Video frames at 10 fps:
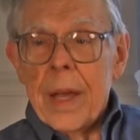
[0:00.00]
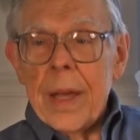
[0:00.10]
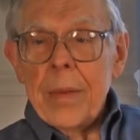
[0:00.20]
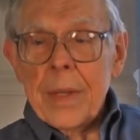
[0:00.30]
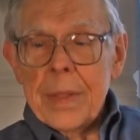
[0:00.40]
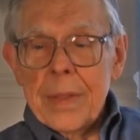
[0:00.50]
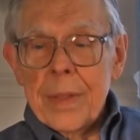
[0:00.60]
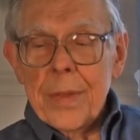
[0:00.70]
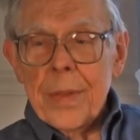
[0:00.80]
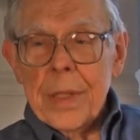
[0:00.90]
I wasn't
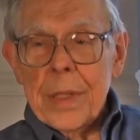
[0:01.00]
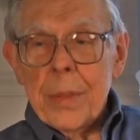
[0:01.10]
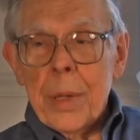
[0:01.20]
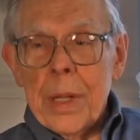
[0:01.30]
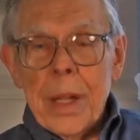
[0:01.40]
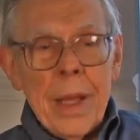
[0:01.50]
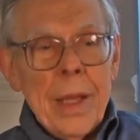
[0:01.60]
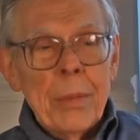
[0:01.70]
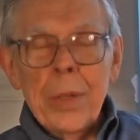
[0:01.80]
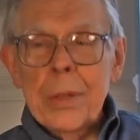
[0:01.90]
too fussy about it. I
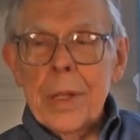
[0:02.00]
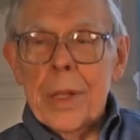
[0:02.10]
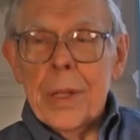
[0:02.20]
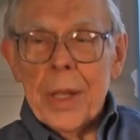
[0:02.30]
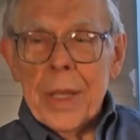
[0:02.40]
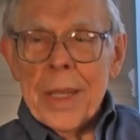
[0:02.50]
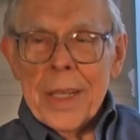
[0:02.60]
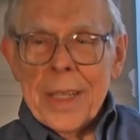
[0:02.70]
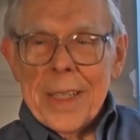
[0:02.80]
ate most anything.